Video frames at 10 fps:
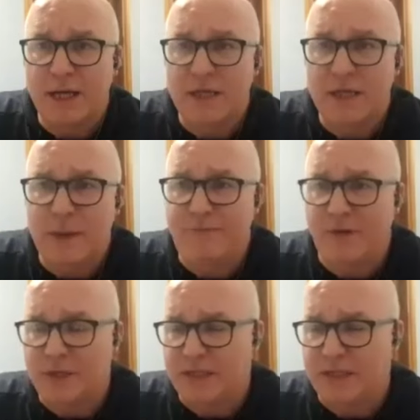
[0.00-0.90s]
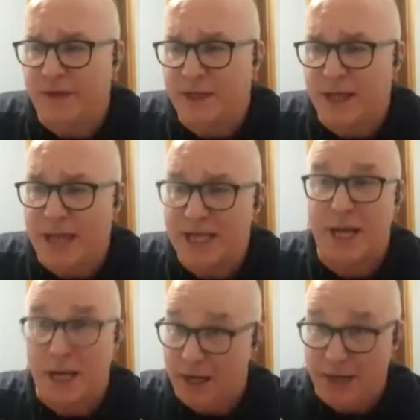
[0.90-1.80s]
well, if I just even saying that, and
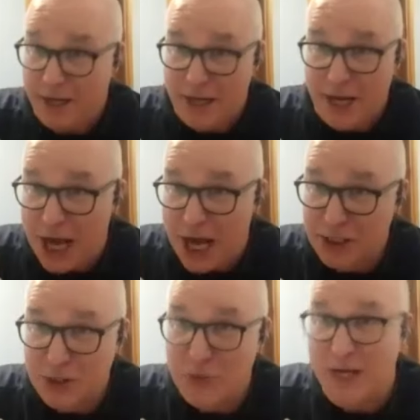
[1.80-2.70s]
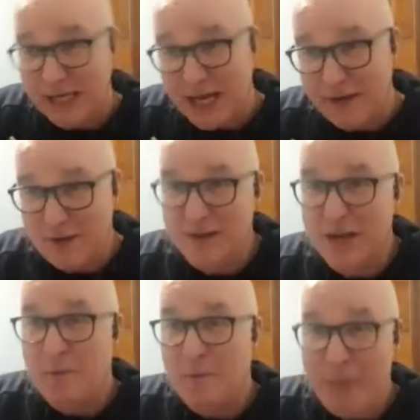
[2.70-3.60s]
I, I, I do, and I think I've been
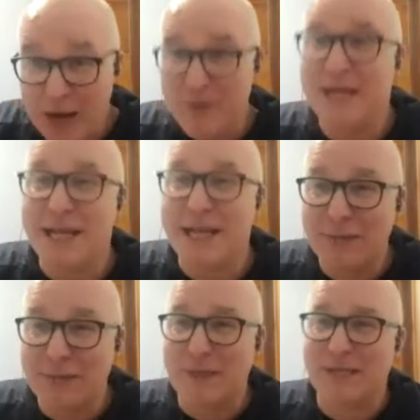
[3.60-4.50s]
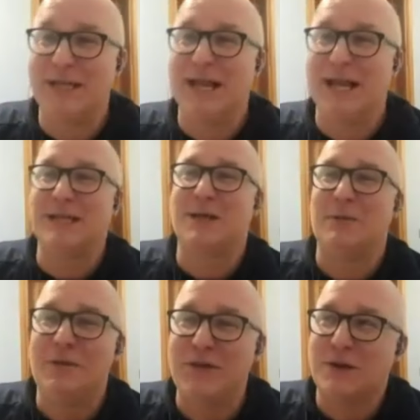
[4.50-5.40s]
mellowing a little bit in the last couple
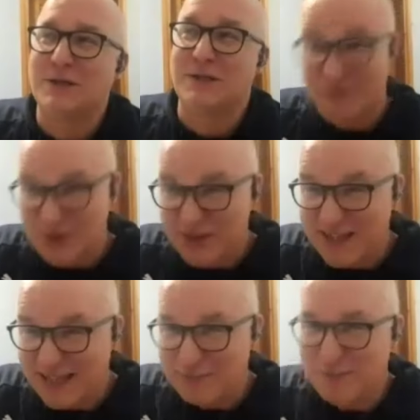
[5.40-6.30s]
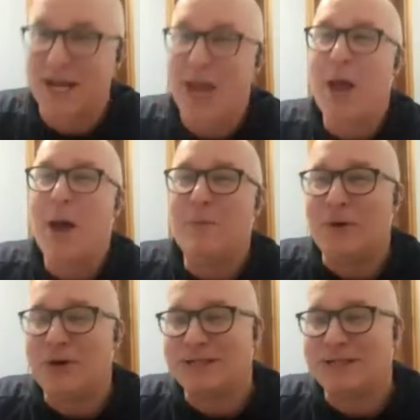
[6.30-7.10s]
of years, just a little bit. But